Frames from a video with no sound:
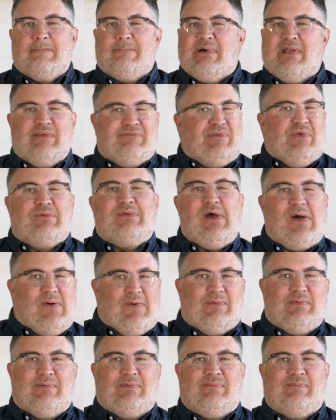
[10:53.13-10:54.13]
But if you
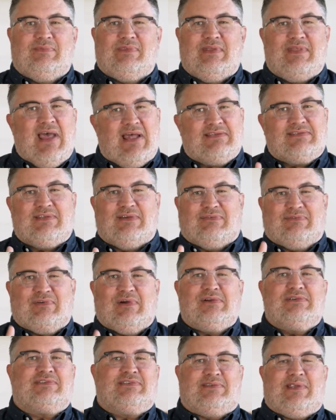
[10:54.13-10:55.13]
don't, then that's the
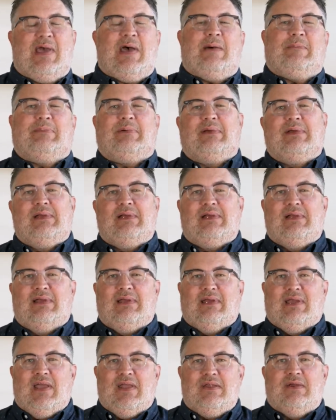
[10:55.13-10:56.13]
first step
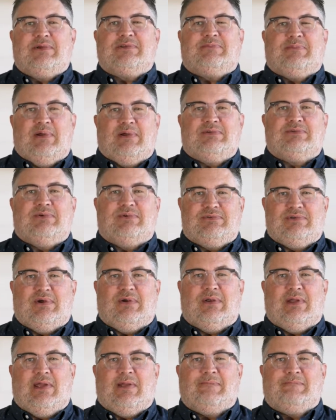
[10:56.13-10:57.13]
in your spiritual journey.